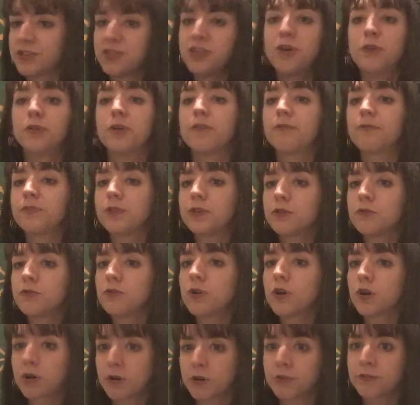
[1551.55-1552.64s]
No, if
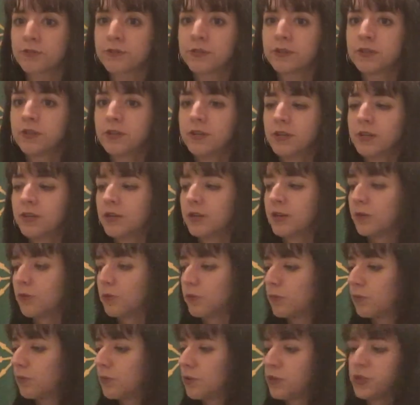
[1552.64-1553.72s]
you earn
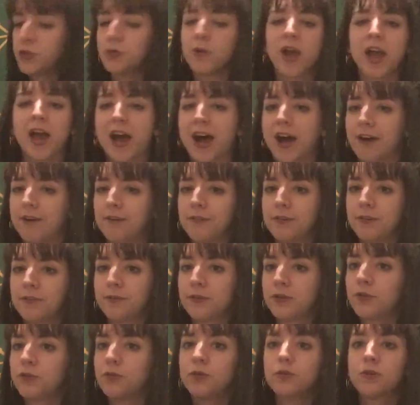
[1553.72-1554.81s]
what you have, if
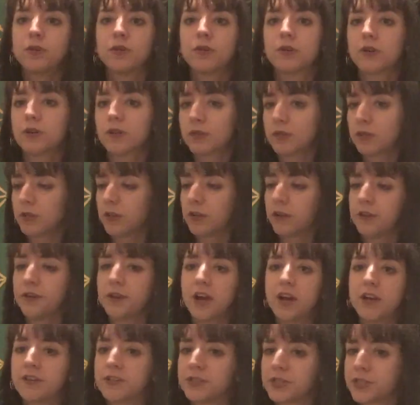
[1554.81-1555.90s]
you are an
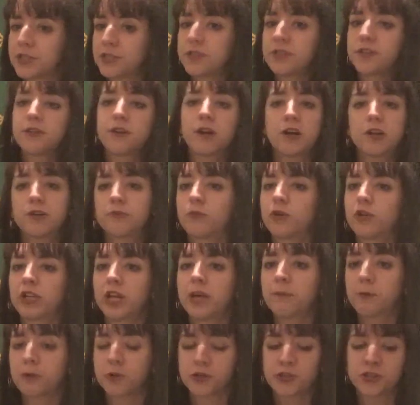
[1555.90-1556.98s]
honest and
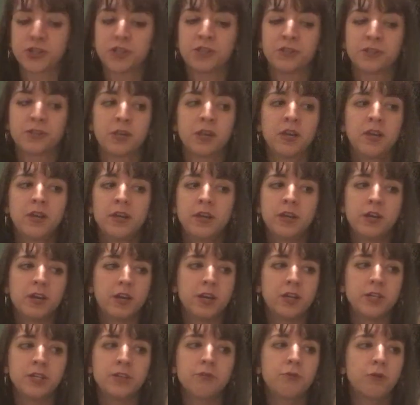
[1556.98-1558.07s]
hardworking person
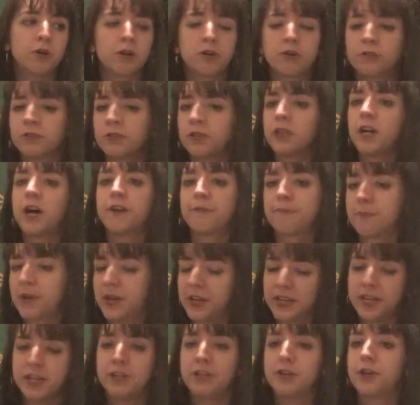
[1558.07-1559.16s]
and you earn a lot of
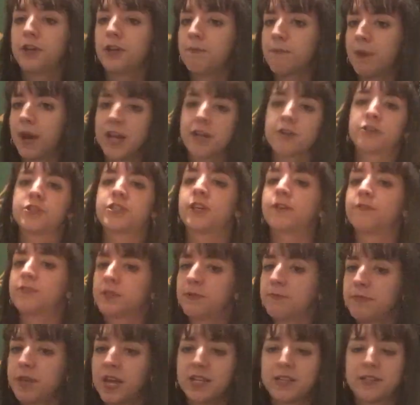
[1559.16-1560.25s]
money and you can buy yourself
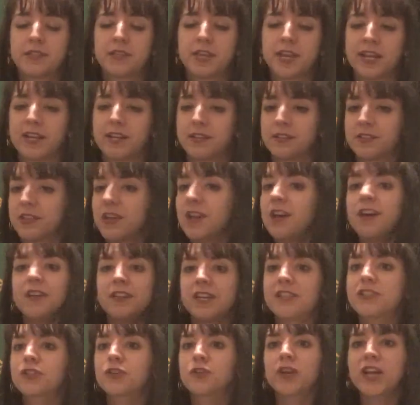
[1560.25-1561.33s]
some nice things,
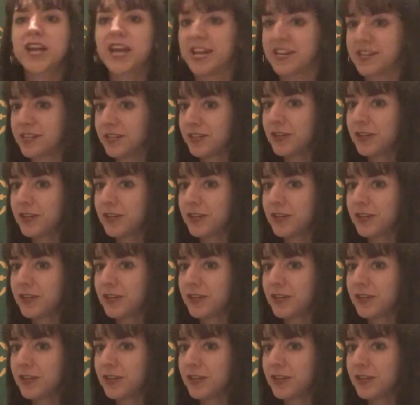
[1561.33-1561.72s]
that's great.